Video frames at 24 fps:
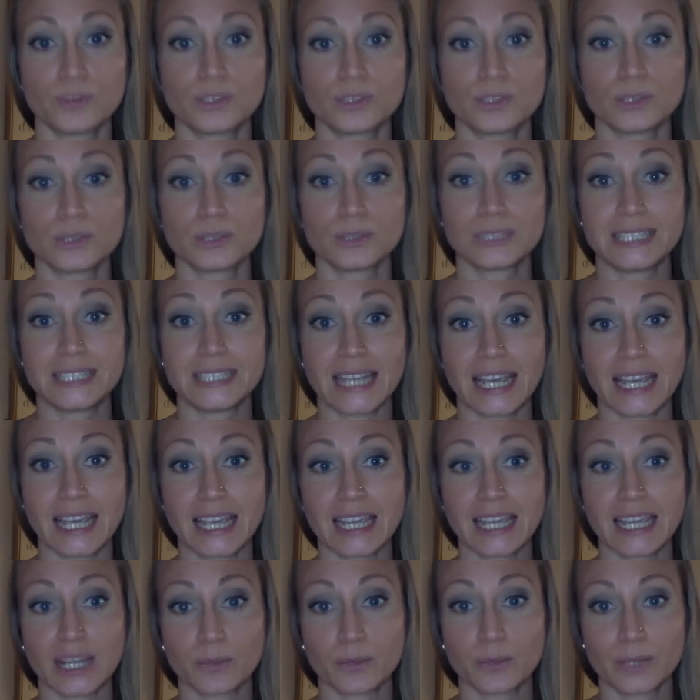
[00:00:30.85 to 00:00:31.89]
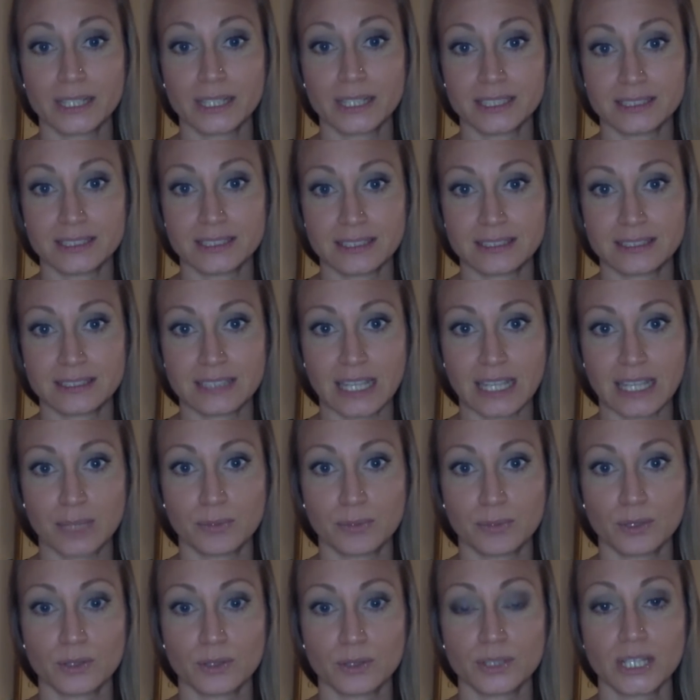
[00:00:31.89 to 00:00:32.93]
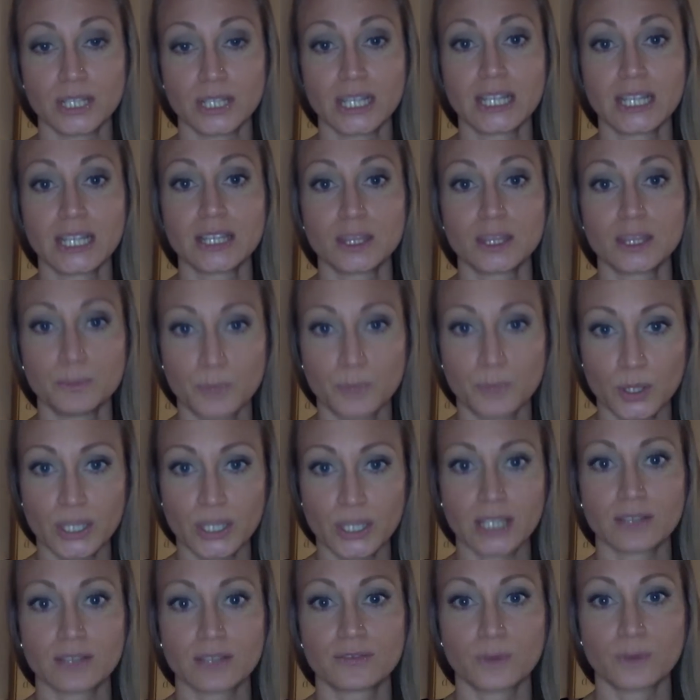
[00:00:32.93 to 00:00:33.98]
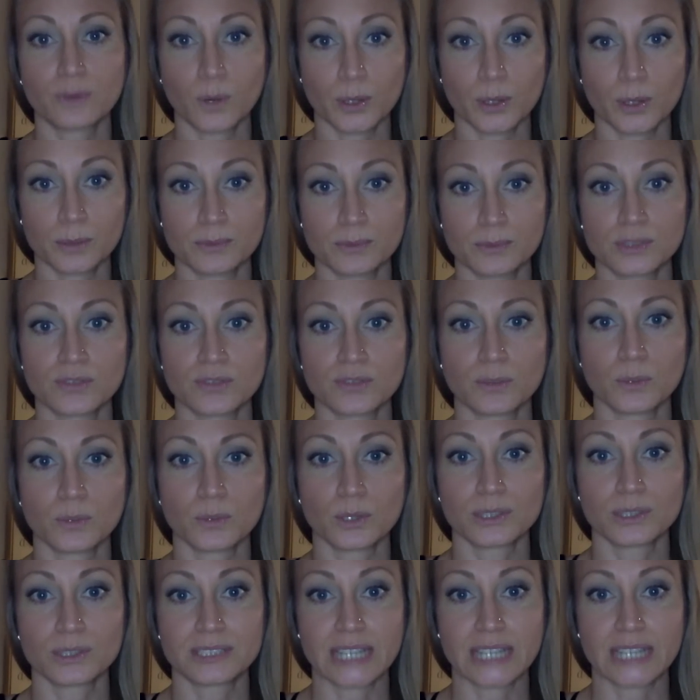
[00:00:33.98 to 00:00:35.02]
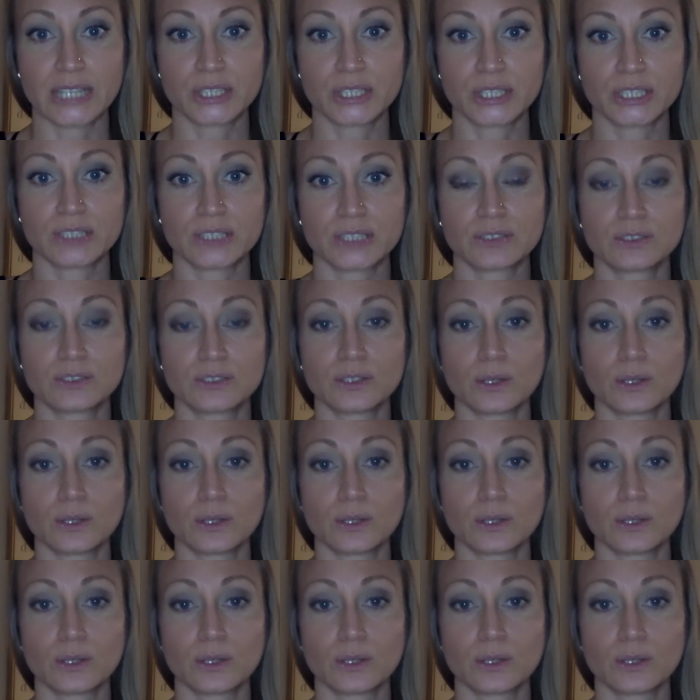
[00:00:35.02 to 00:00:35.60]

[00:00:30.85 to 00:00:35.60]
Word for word: So today I went and disabled the booking forms for more sessions.